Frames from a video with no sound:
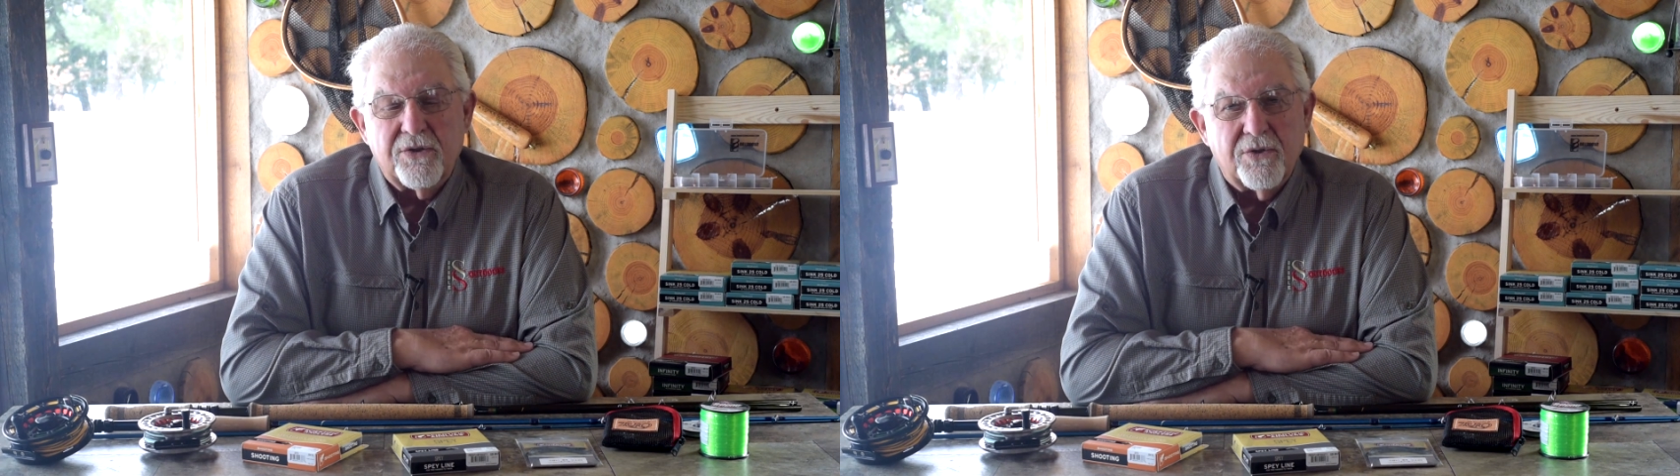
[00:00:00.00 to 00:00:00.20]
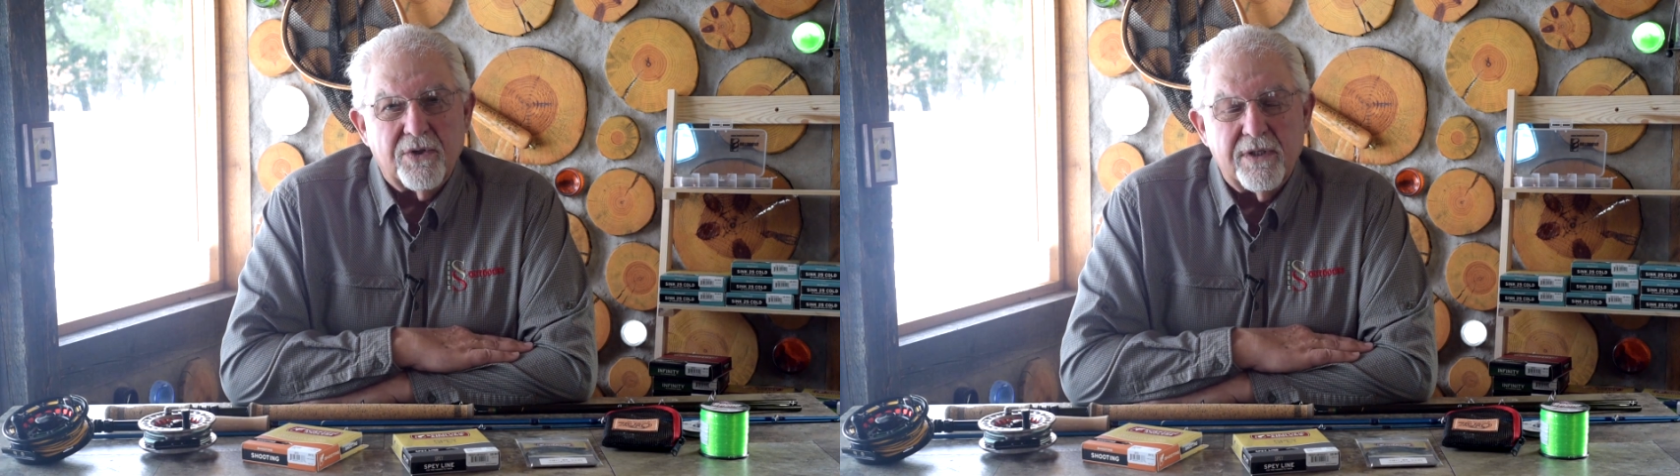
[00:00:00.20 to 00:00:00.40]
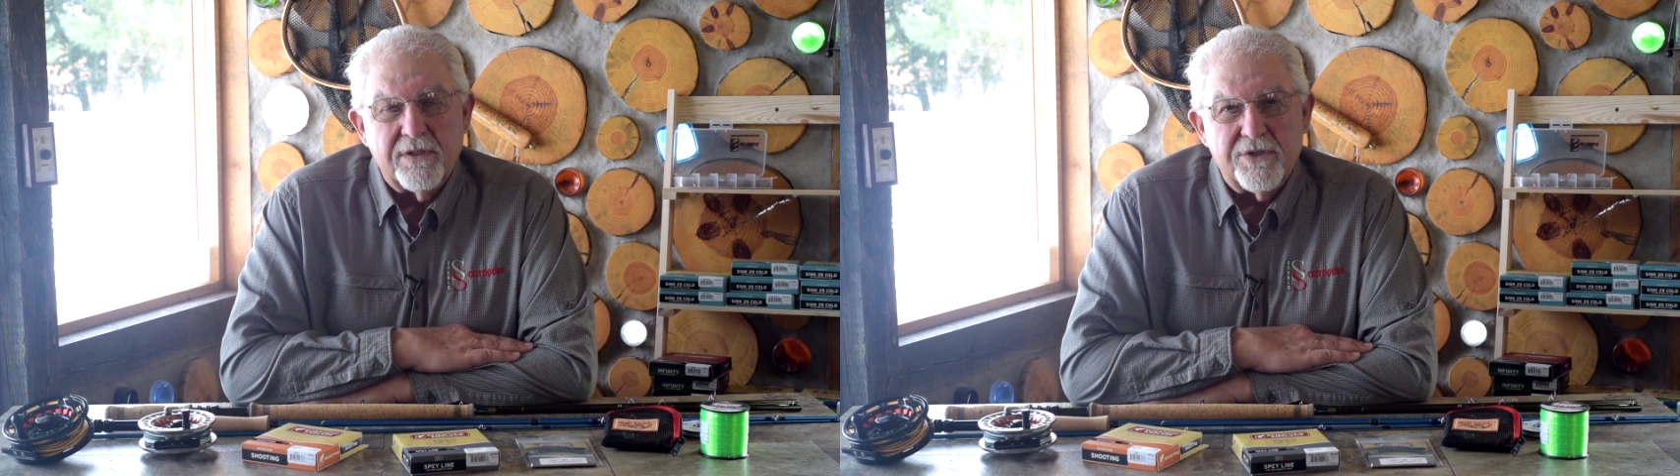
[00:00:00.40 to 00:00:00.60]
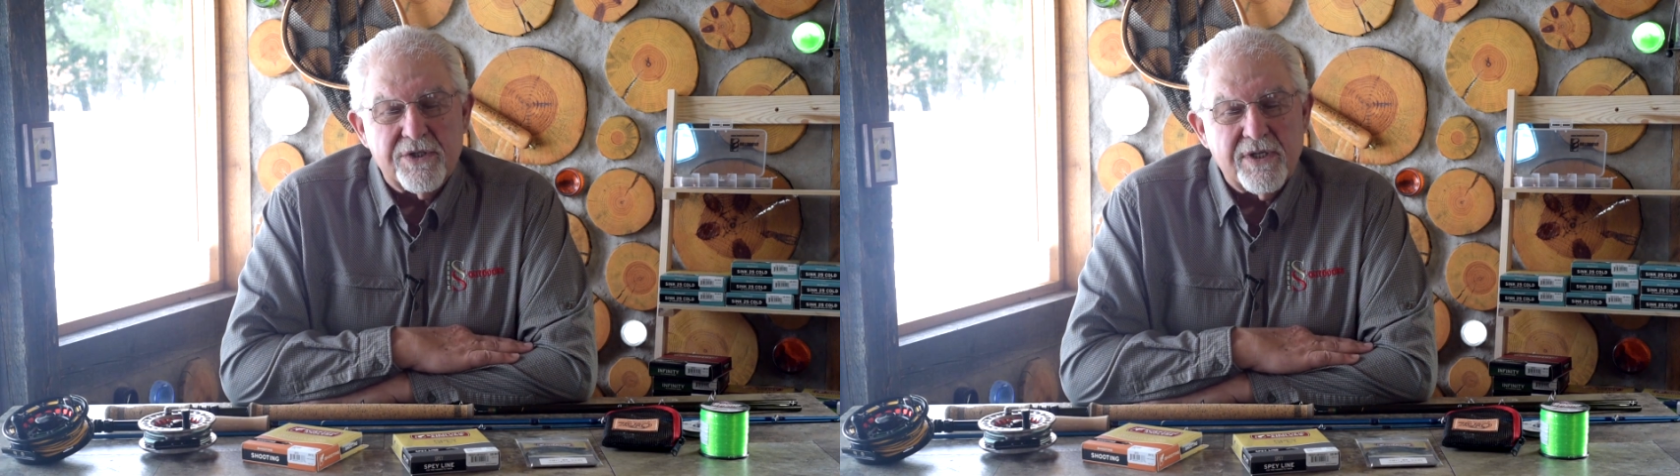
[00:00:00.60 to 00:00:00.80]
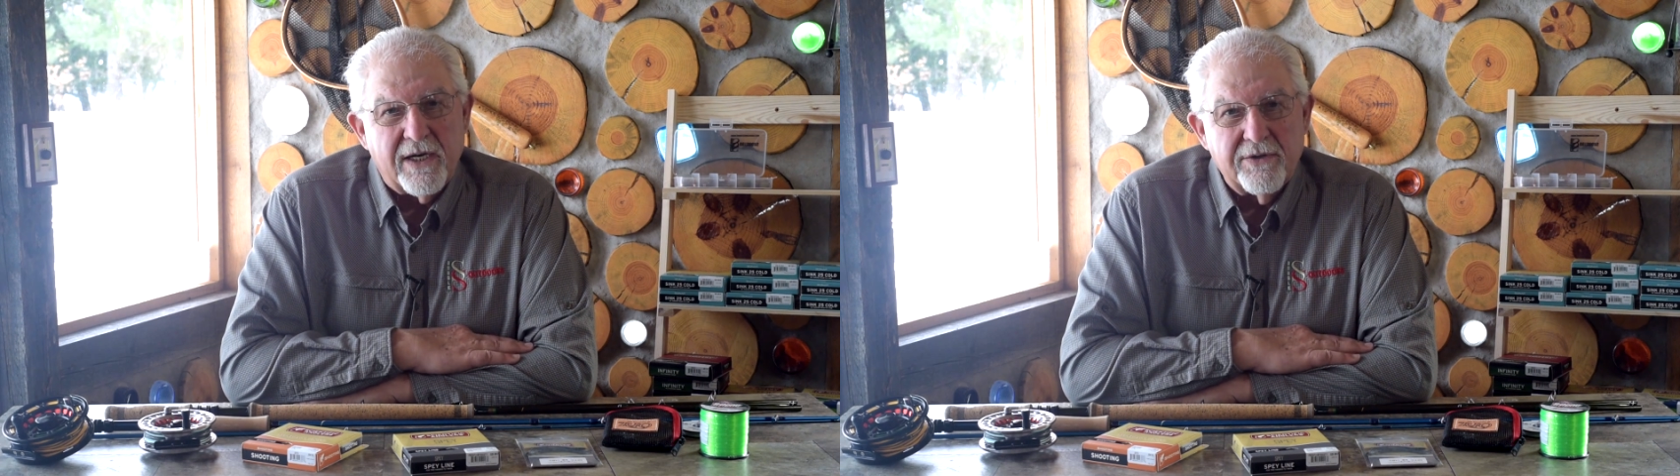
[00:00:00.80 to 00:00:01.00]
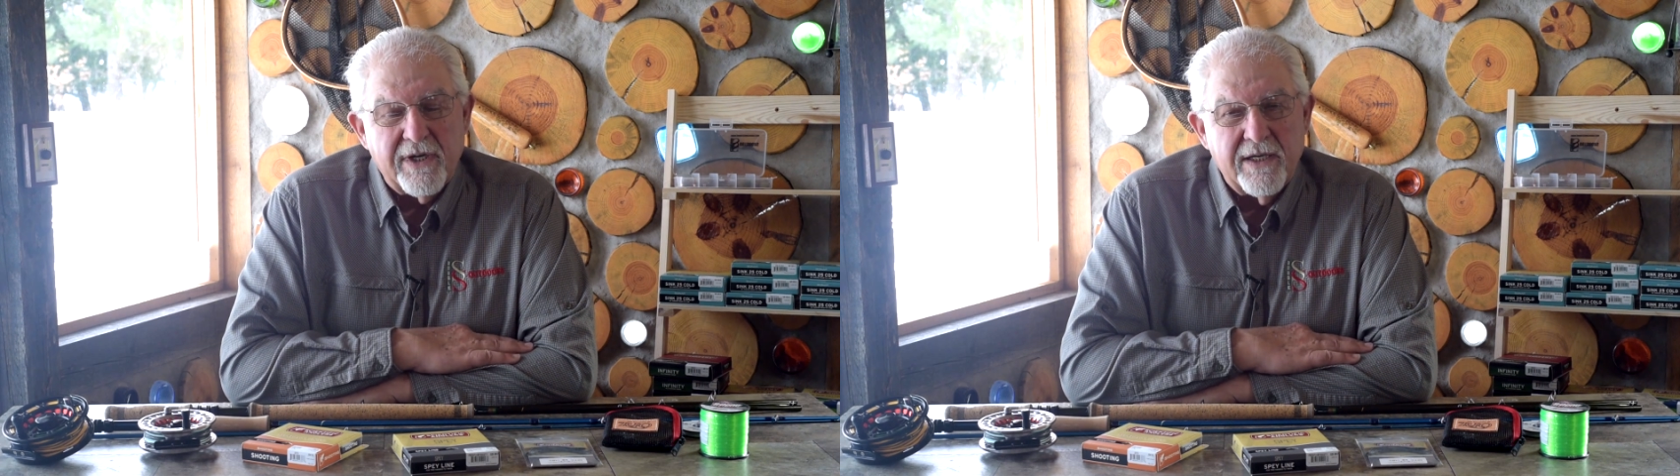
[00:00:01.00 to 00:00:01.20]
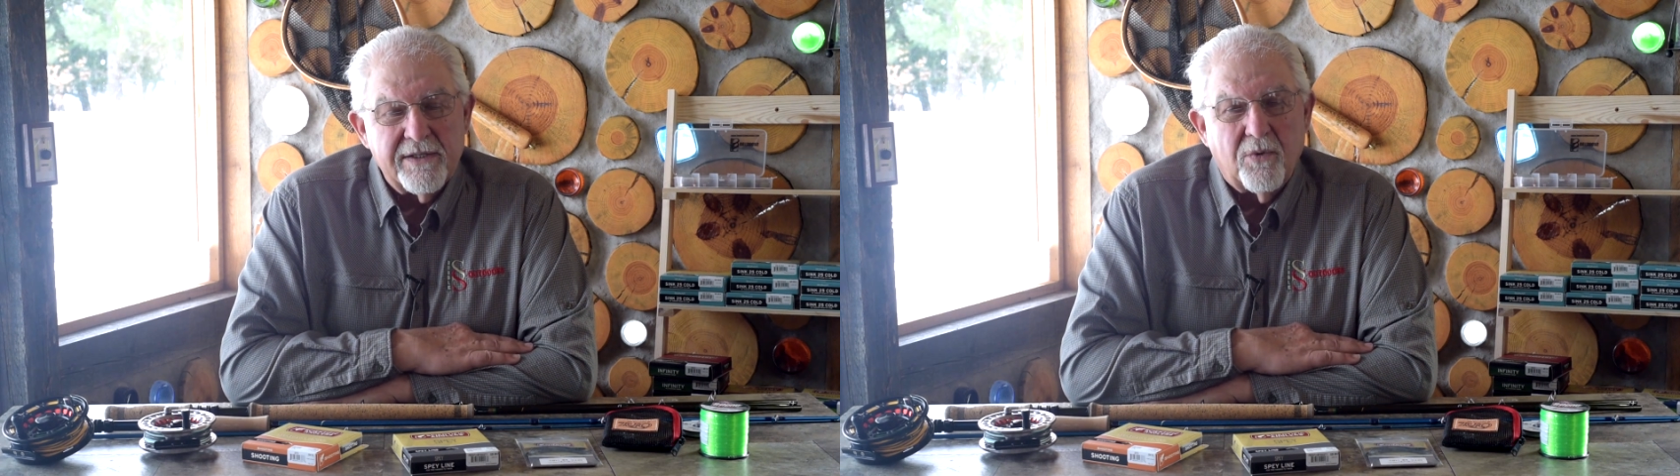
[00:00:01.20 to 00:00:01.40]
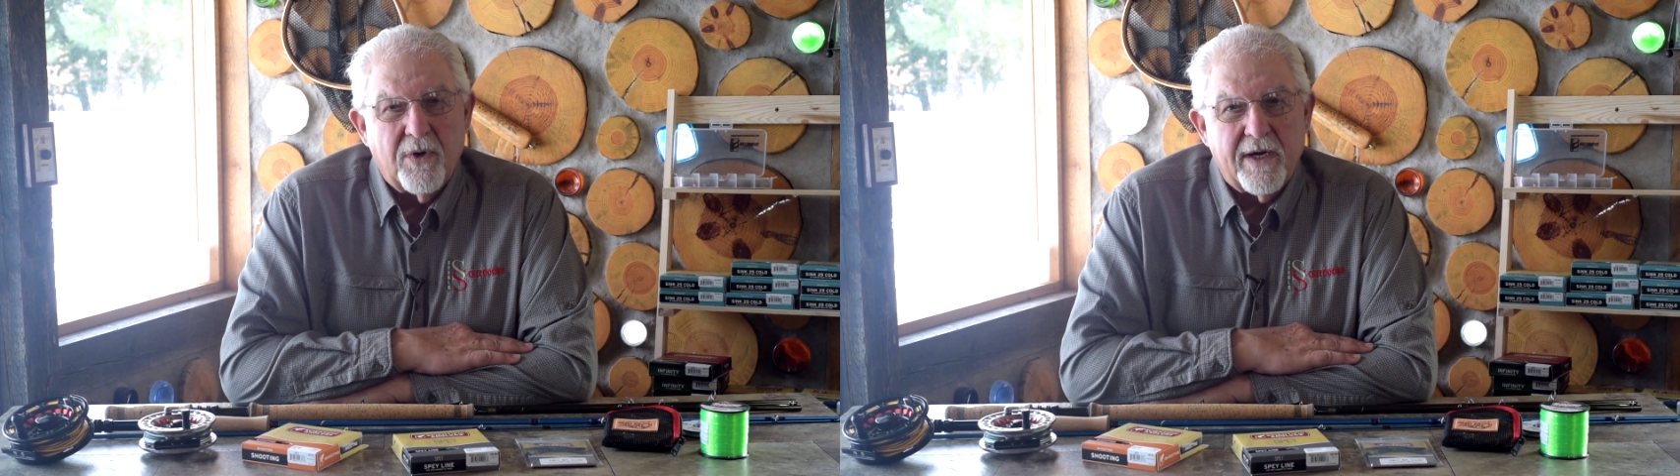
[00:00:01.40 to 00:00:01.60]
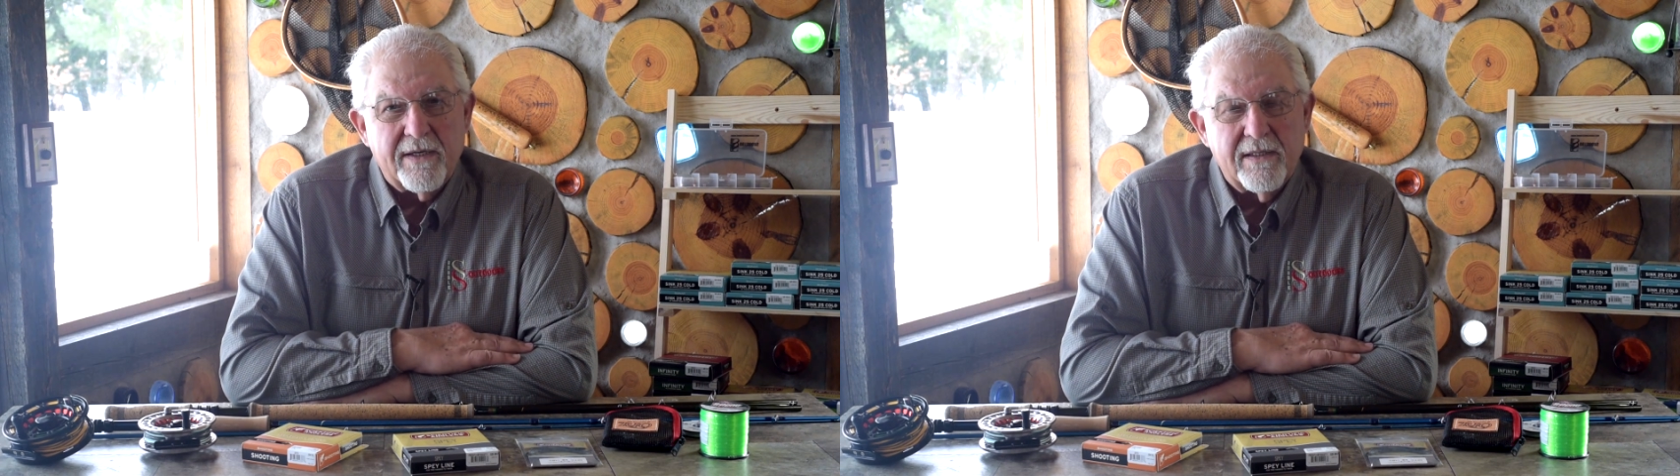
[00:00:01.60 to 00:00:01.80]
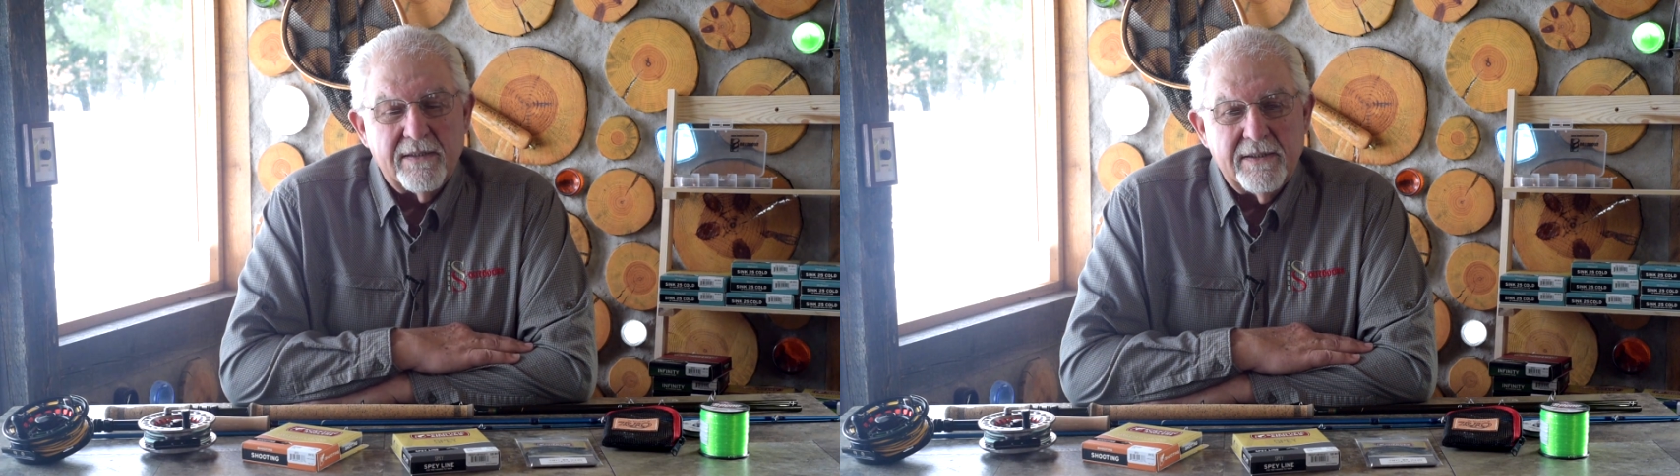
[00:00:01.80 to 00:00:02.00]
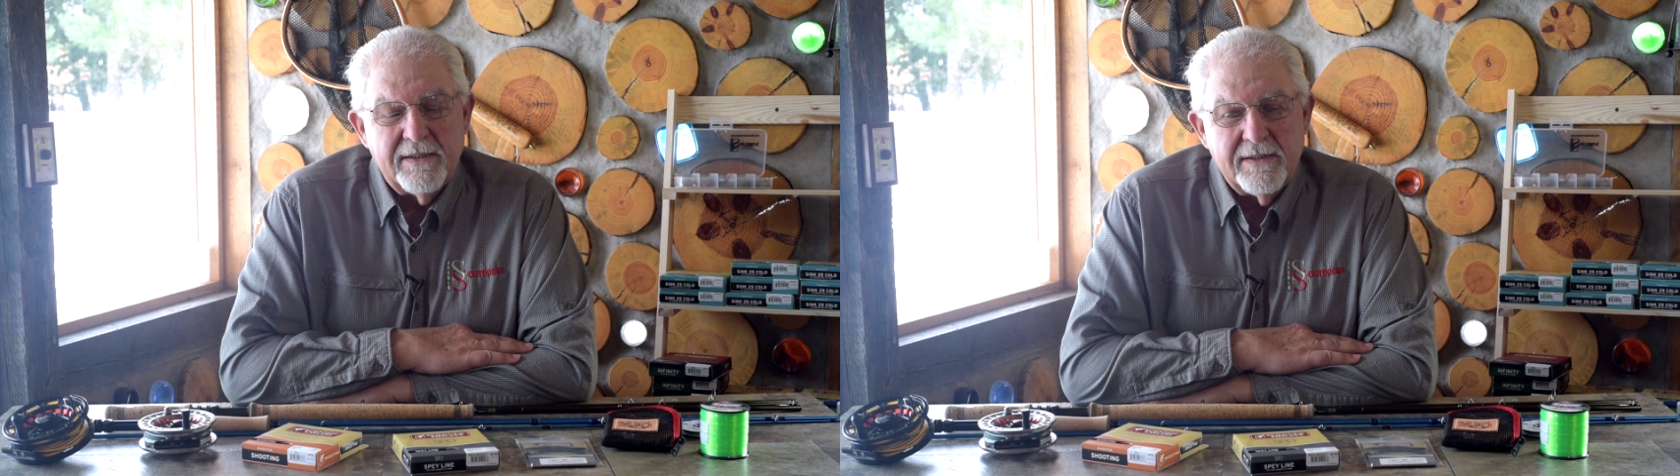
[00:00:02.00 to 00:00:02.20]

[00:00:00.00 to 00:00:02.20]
or just out on the water